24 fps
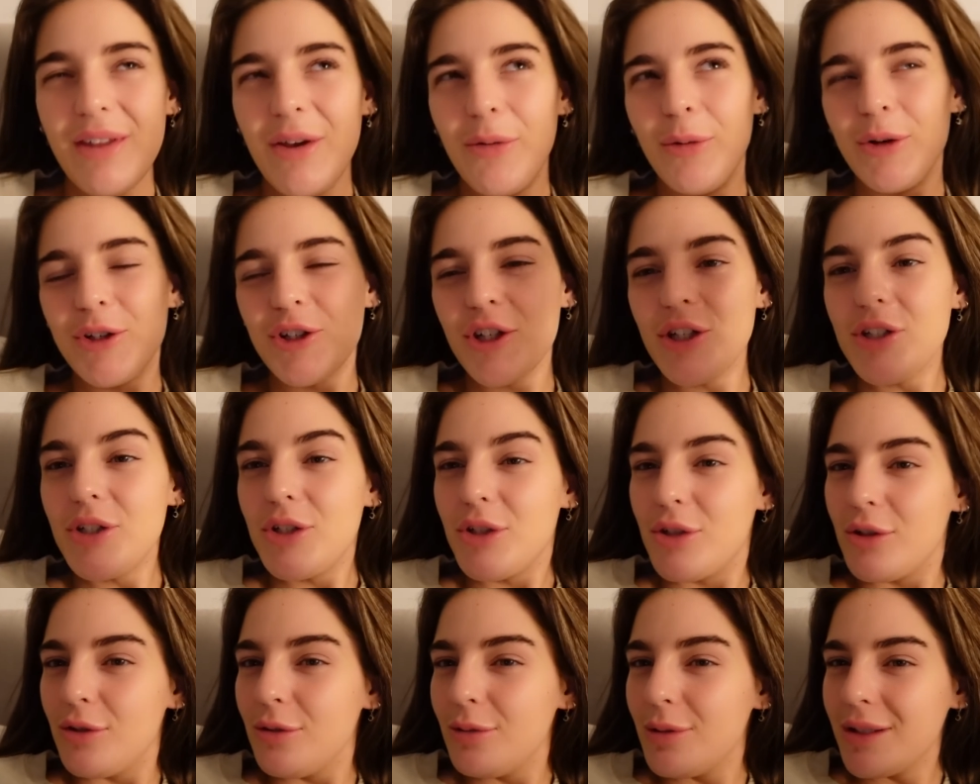Which I
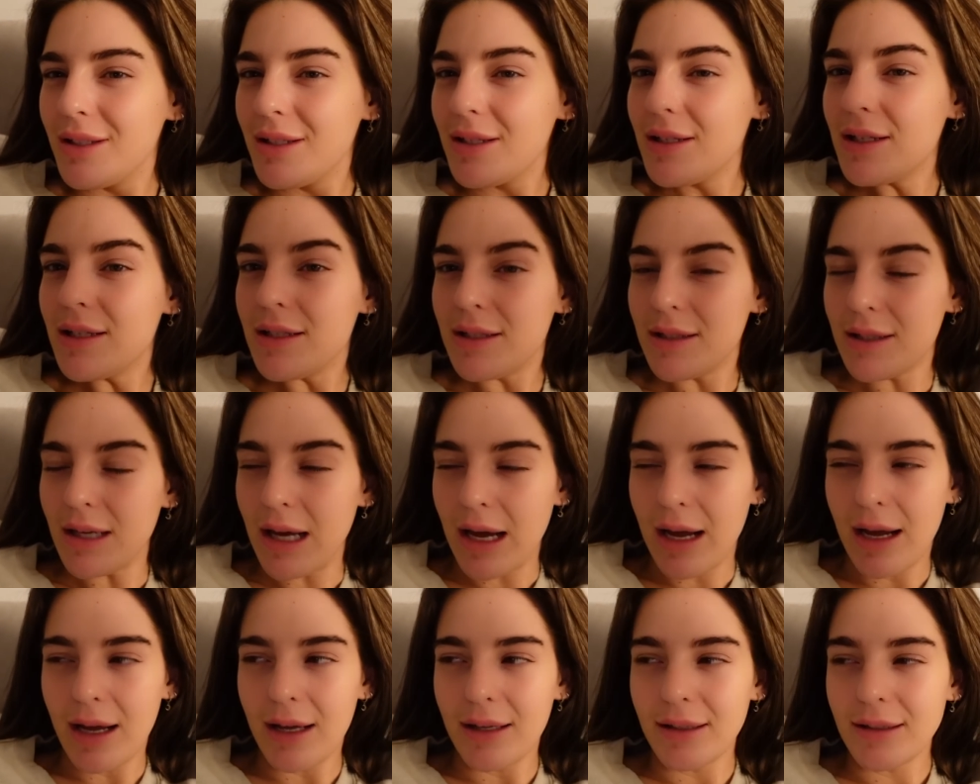do
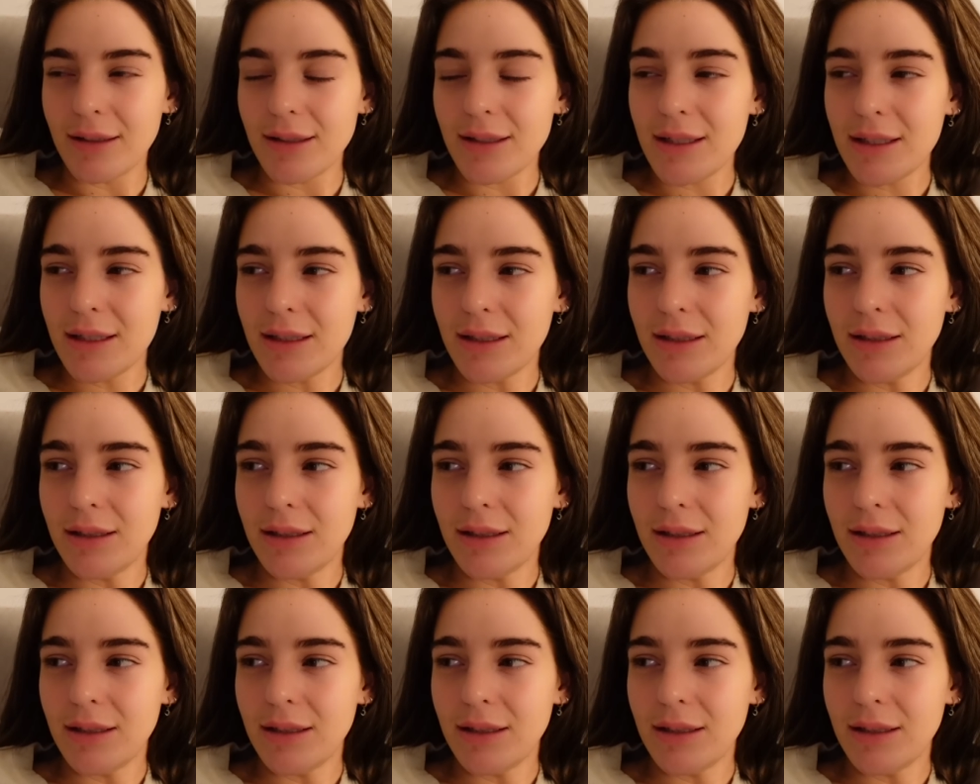understand.